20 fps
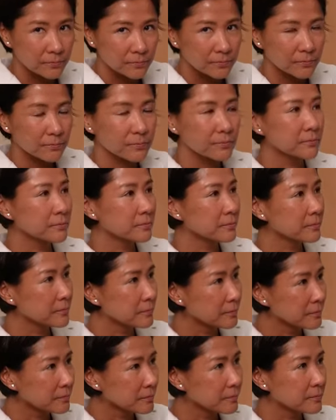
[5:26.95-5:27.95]

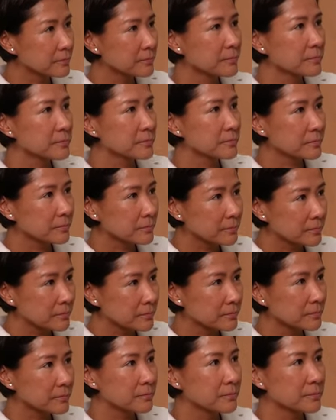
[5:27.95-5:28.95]

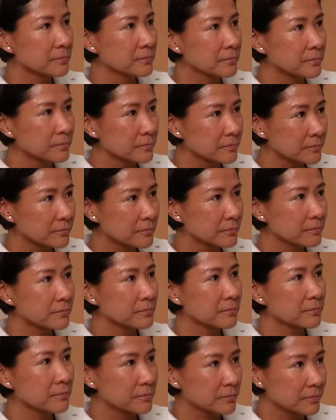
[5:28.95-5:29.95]

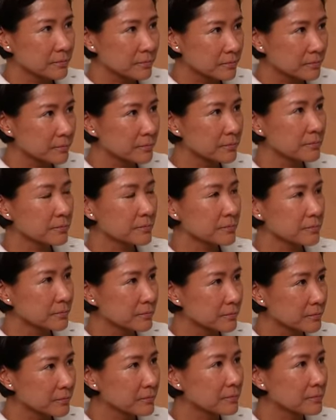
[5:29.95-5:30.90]
No words are spoken by the person on screen.